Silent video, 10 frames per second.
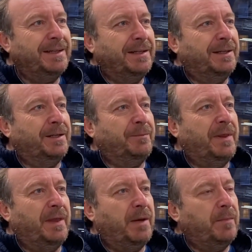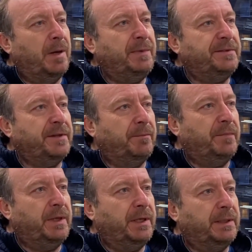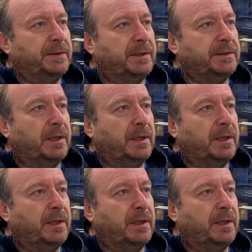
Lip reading: that might be something that